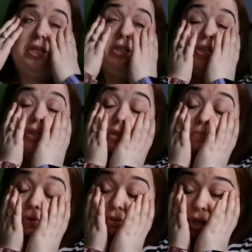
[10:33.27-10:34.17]
ditching this
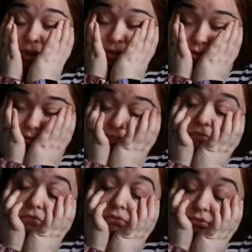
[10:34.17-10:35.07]
morning's
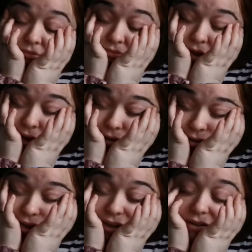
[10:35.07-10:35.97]

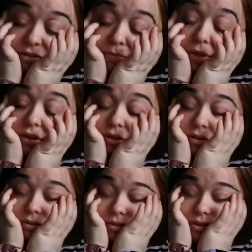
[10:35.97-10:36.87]
OU
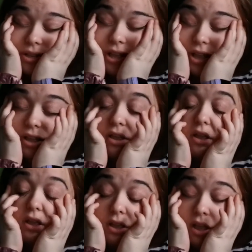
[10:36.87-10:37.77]
because
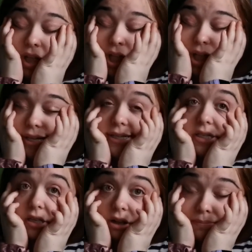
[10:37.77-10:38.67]
I
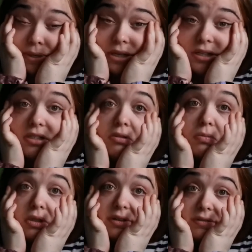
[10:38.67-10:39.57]
just can't be arsed
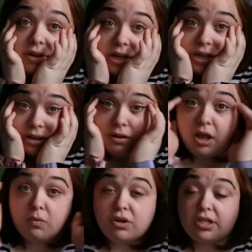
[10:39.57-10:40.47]
with it right now.
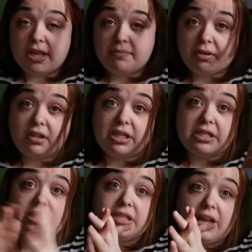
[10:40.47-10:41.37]
I want to get
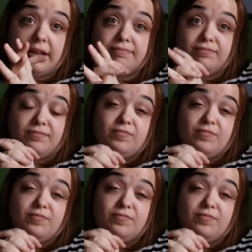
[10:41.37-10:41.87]
this done.